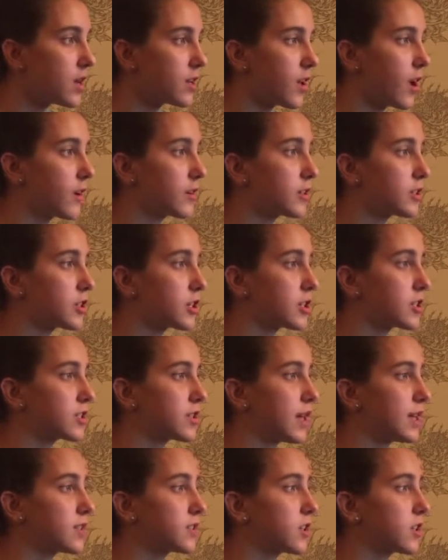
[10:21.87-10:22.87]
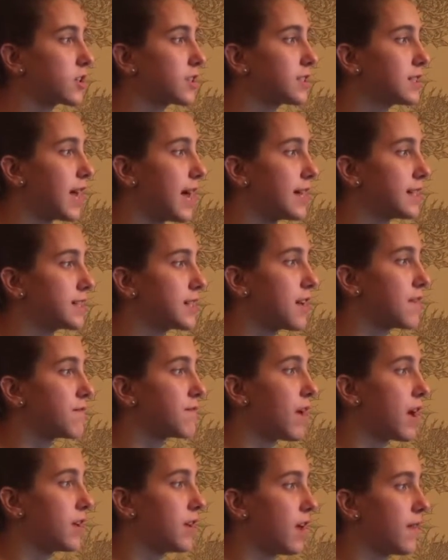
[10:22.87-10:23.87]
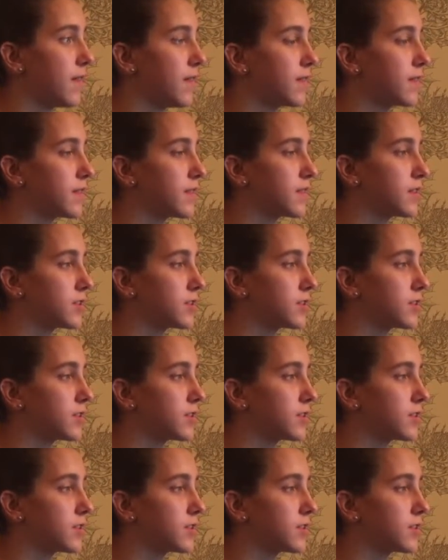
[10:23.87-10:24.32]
Dr. Church then took a test and found out that